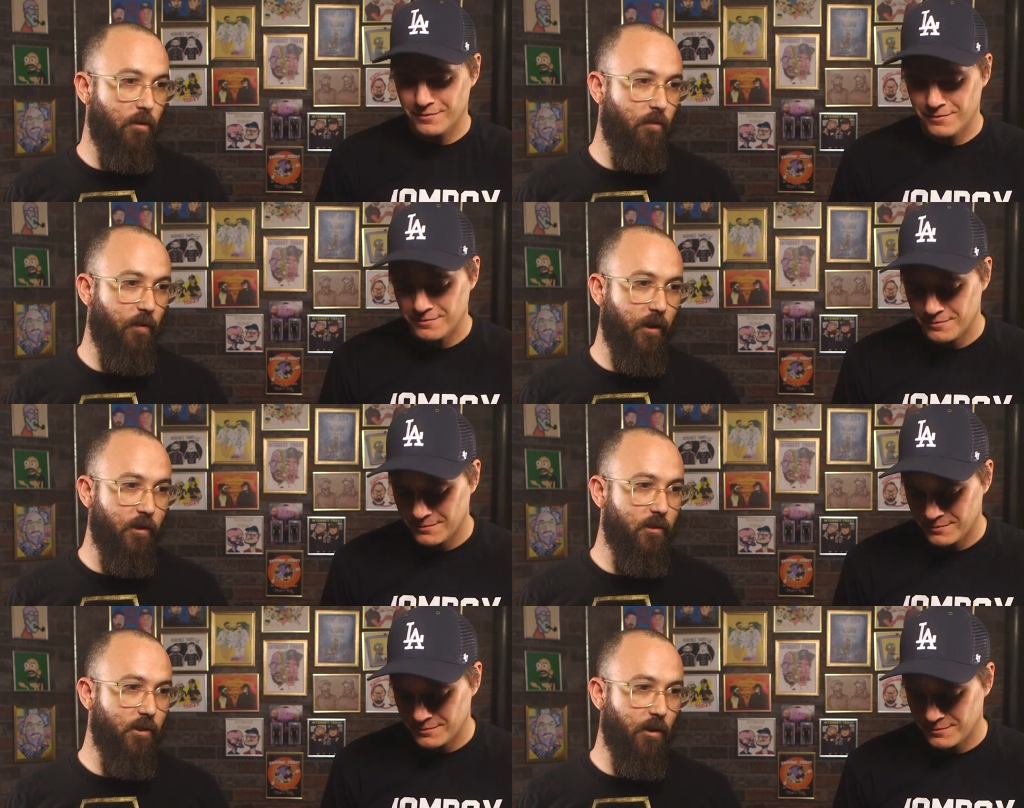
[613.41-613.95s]
Speaker 1: you
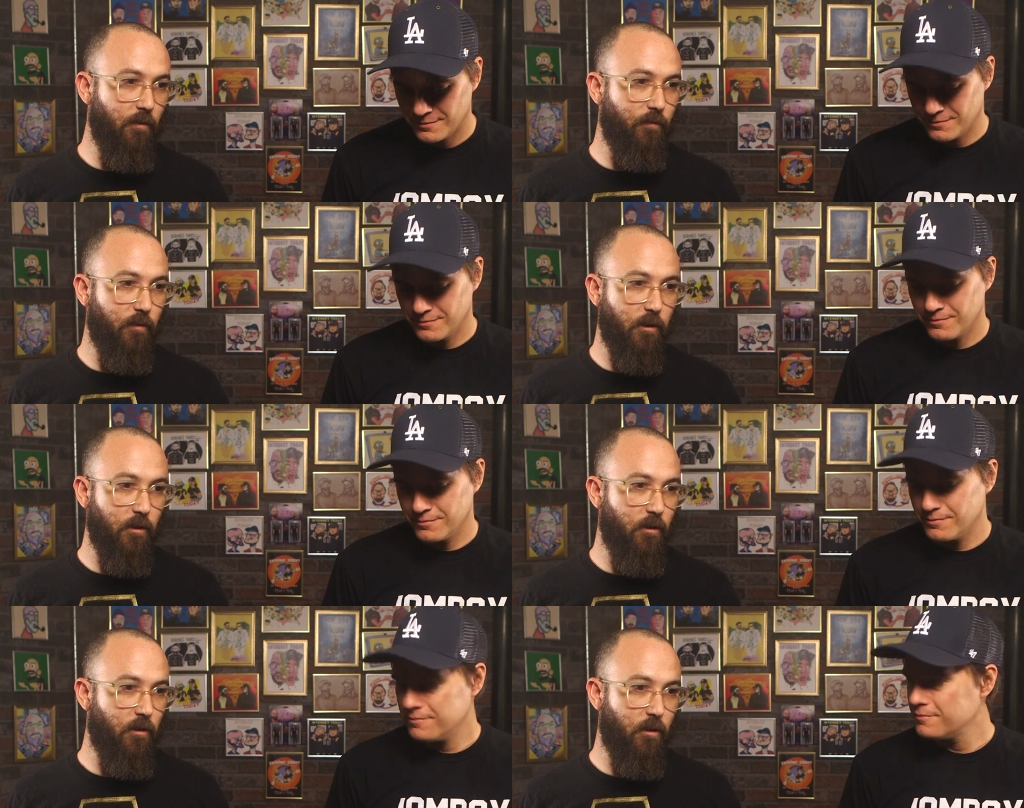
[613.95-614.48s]
find yourself
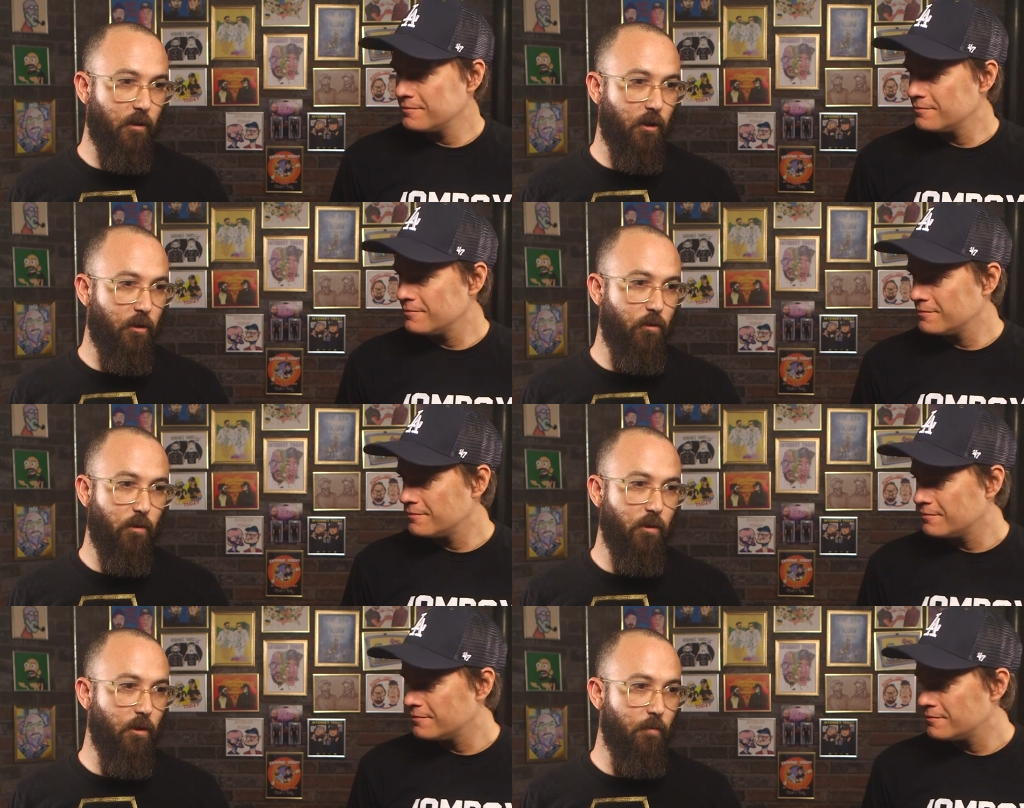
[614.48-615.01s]
in a
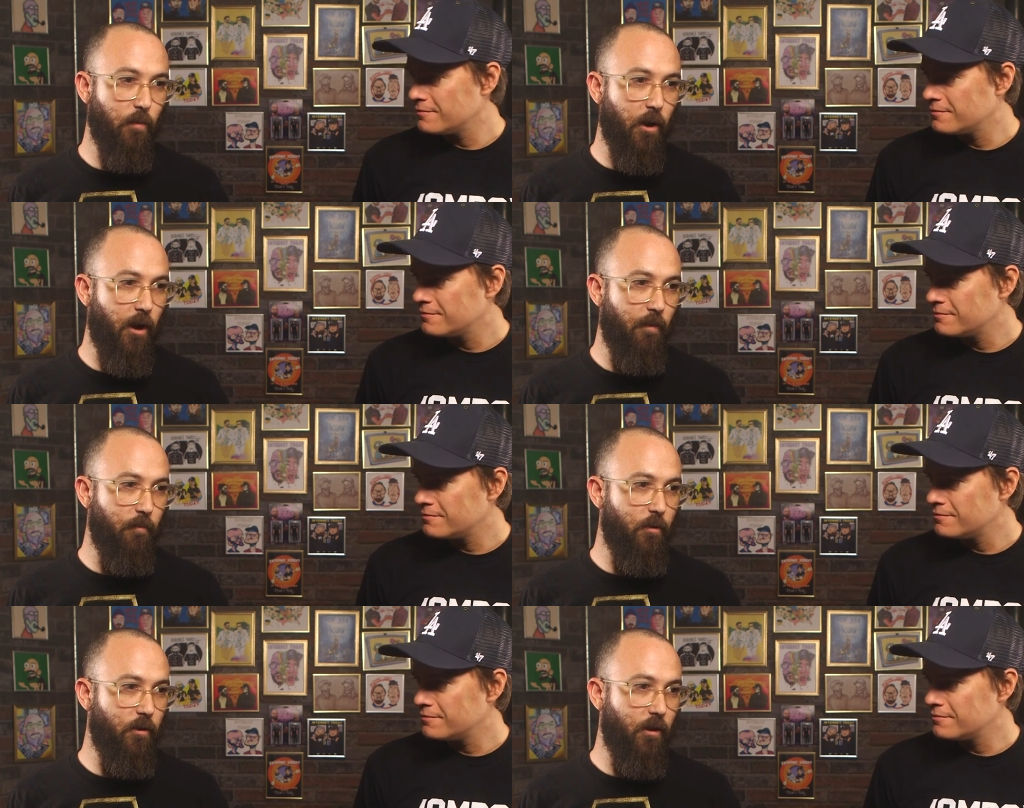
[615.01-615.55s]
nuclear
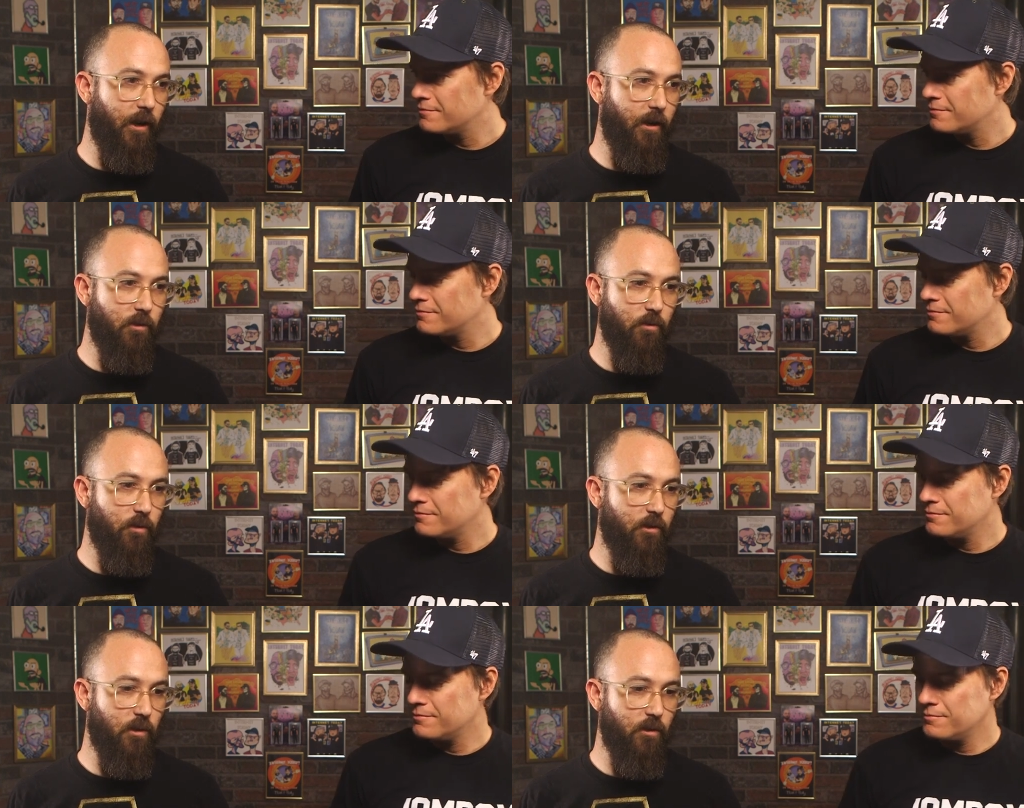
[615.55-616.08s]
bomb or any
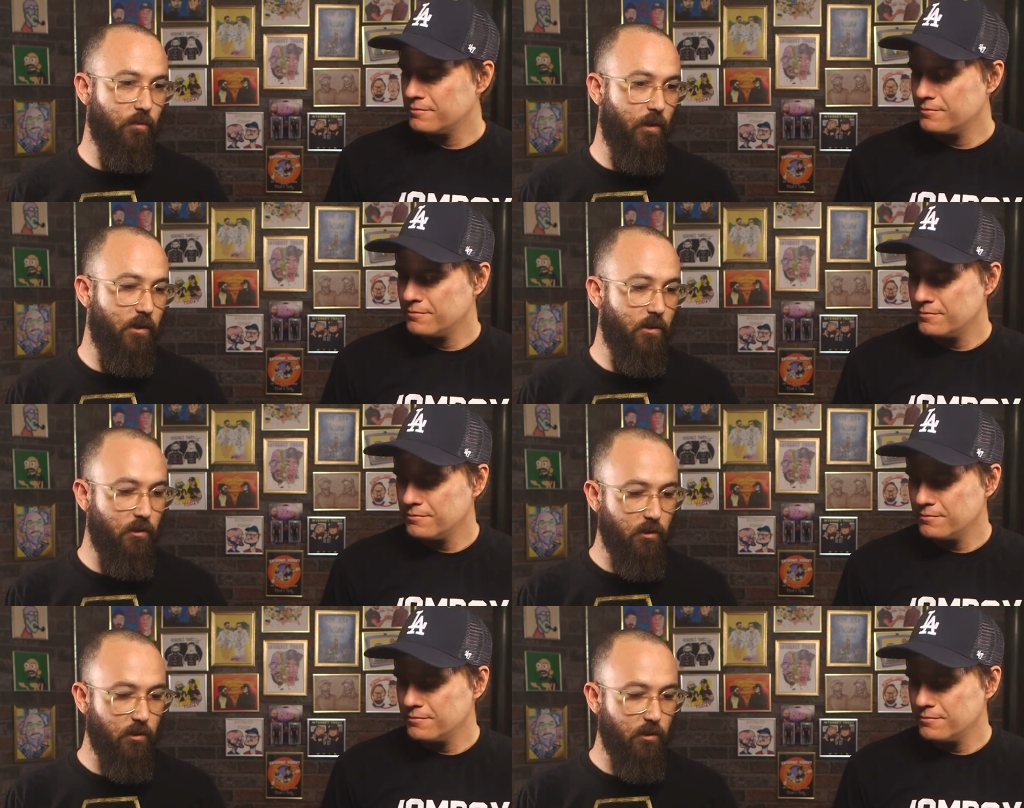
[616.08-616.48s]
sort of situation,